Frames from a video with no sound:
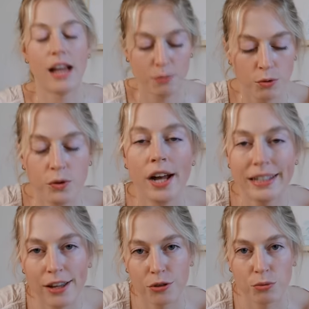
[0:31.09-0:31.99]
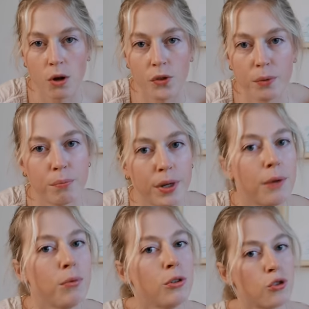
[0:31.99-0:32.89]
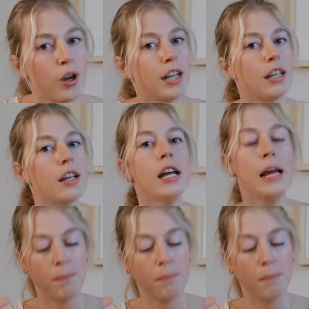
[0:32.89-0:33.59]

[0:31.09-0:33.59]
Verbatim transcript: will not get through all them, but I will try to